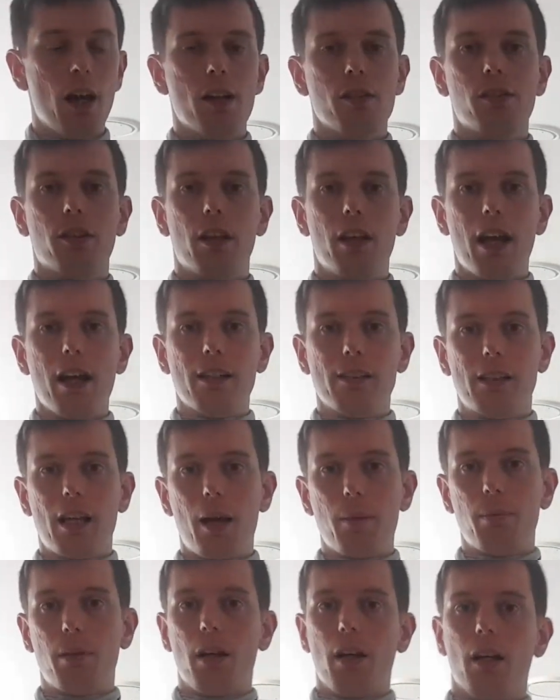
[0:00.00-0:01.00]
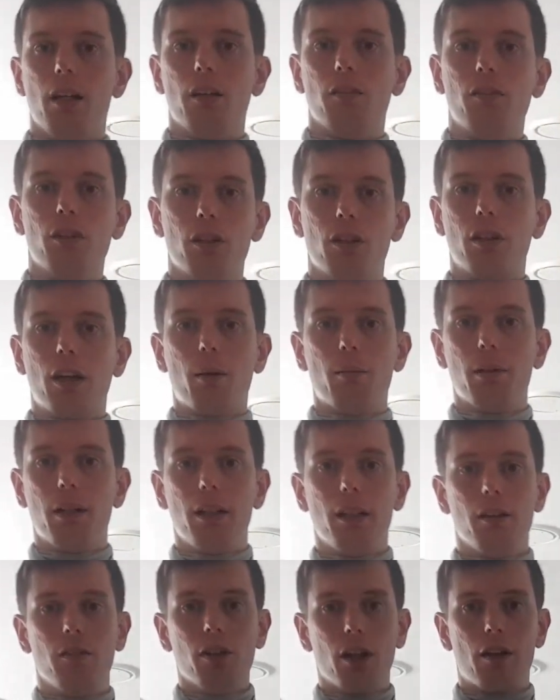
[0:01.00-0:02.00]
So the next step, you've got your
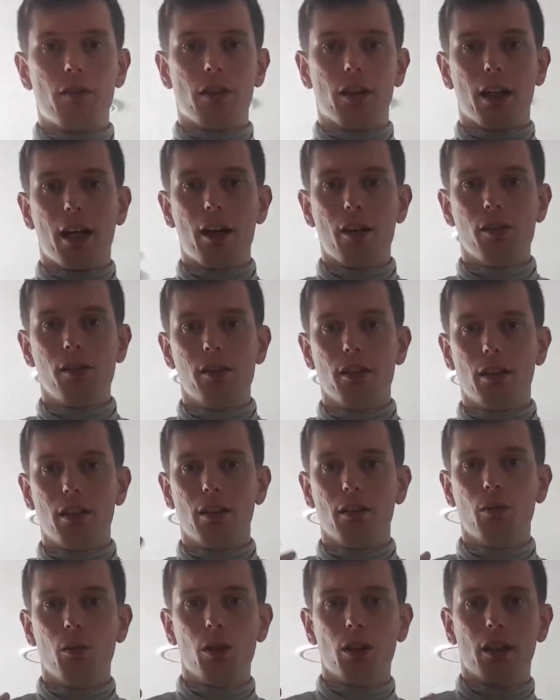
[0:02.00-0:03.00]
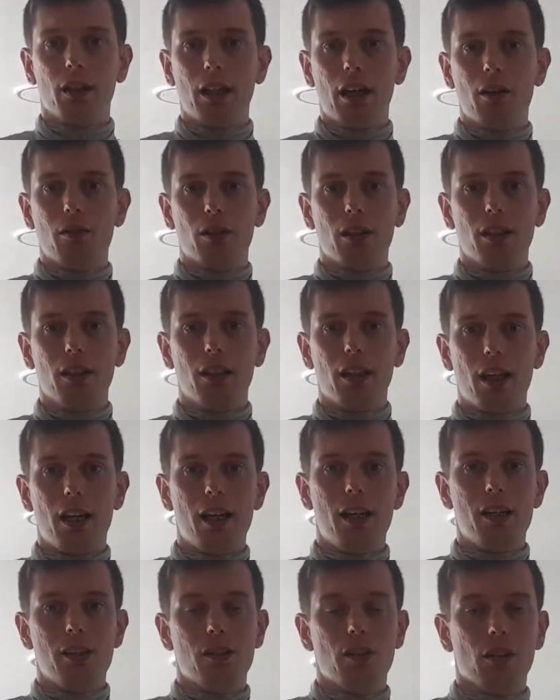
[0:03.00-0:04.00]
company, you've got everything else. What you now need
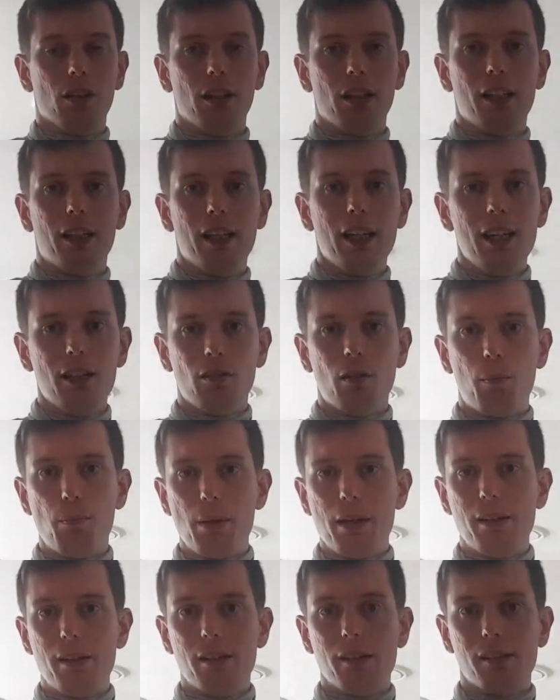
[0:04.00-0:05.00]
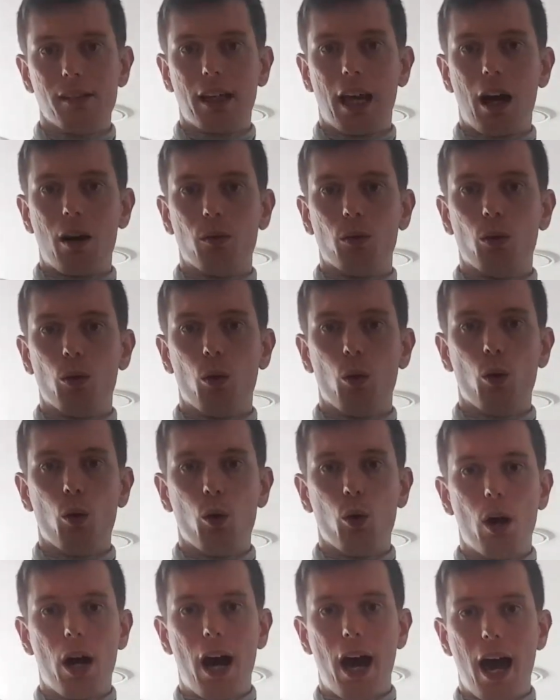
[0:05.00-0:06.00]
is you need either a business account
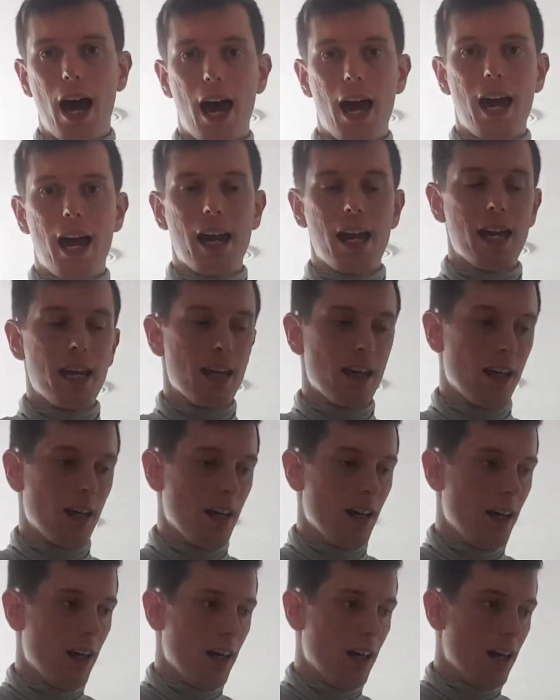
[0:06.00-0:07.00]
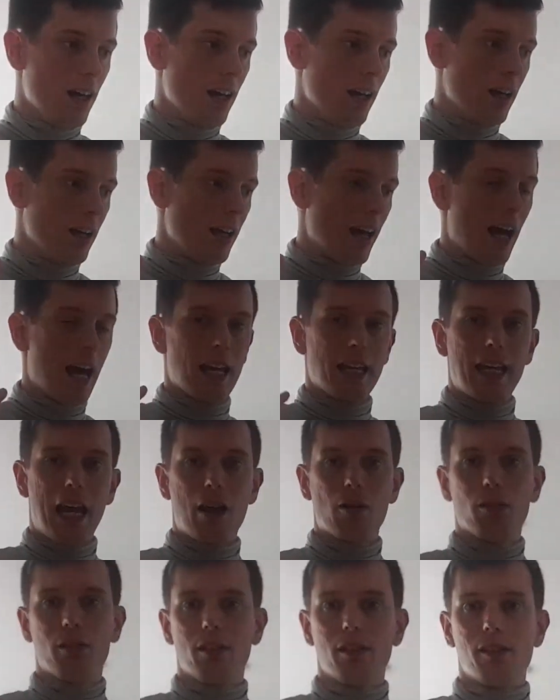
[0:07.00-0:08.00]
or a
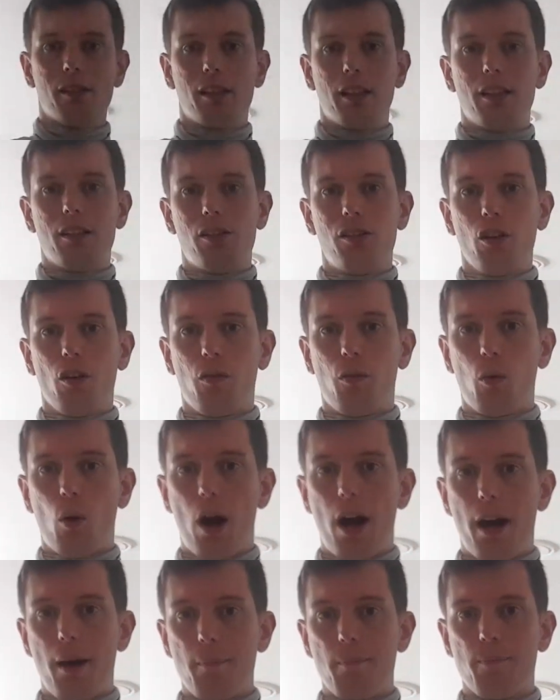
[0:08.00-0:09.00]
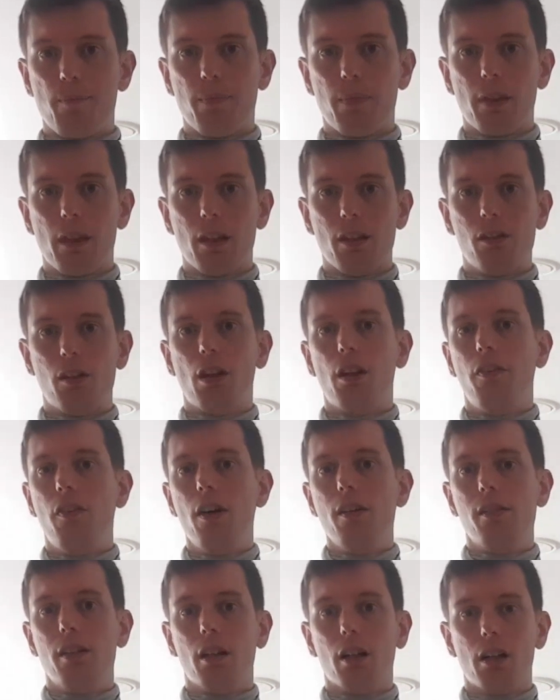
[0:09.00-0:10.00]
accountancy software. So the
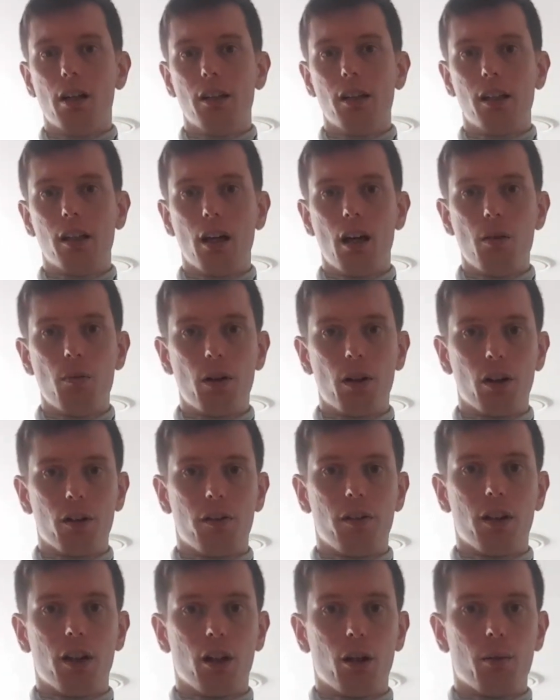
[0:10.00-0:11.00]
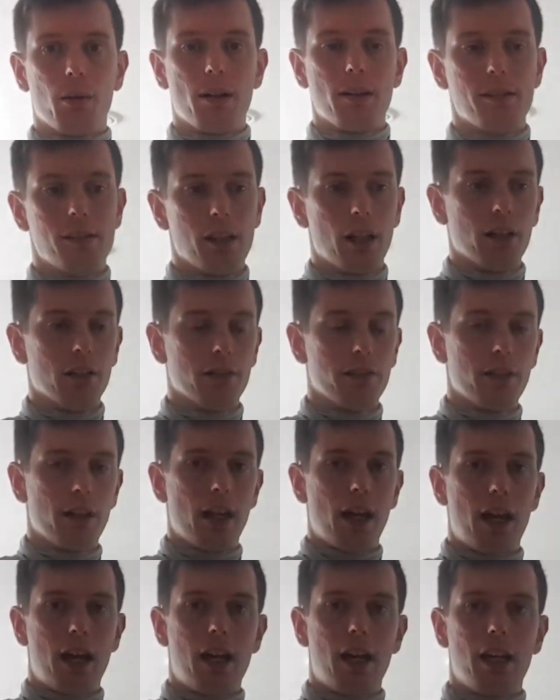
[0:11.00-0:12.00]
first thing I did, I went off and I got myself
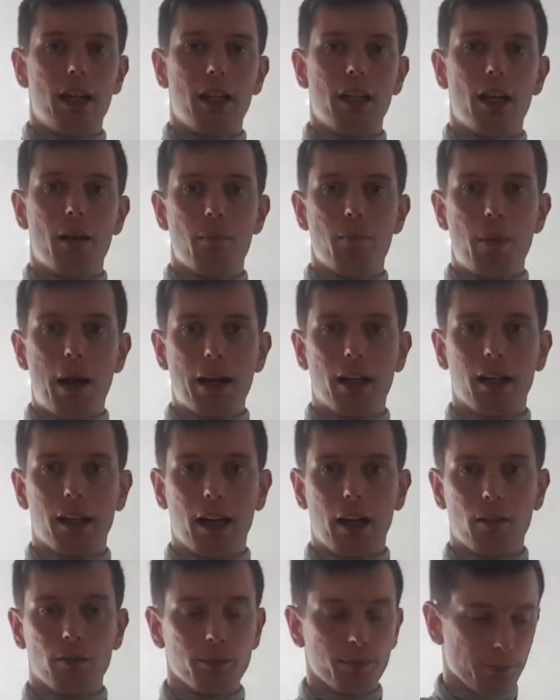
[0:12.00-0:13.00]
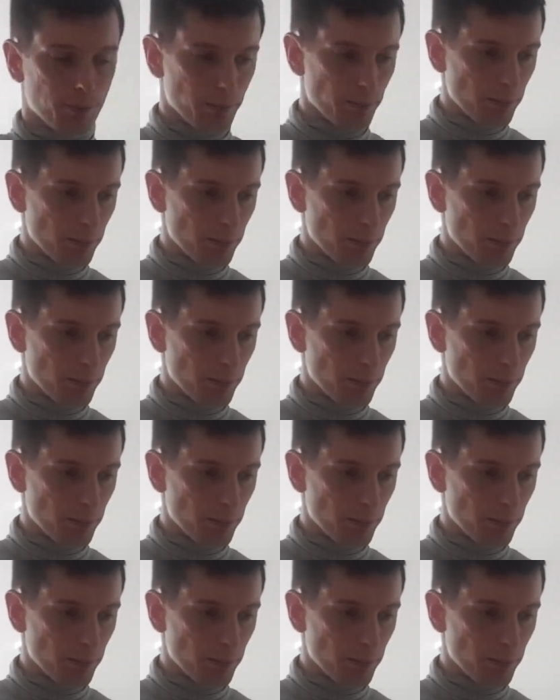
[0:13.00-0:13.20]
a bank account.